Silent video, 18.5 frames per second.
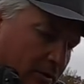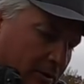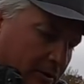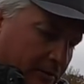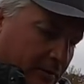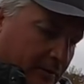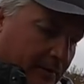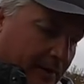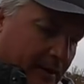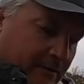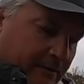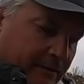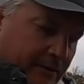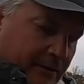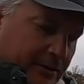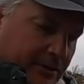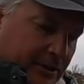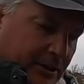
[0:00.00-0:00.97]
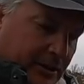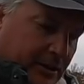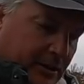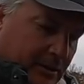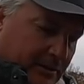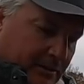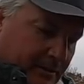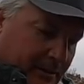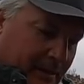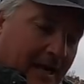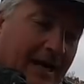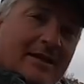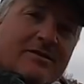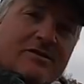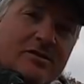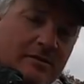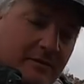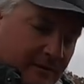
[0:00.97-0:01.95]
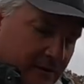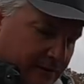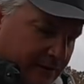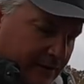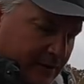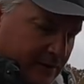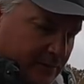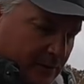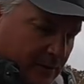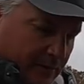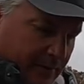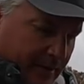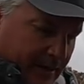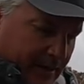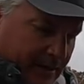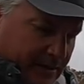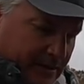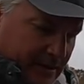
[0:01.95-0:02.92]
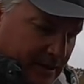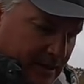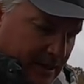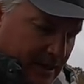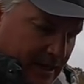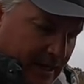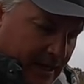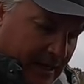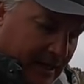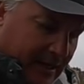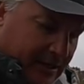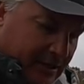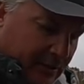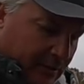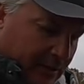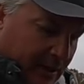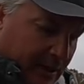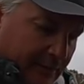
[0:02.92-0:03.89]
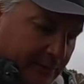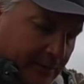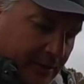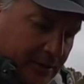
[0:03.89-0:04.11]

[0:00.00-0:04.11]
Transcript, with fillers: go to Three Pound Fishing Guide Service Facebook page. And I show a lot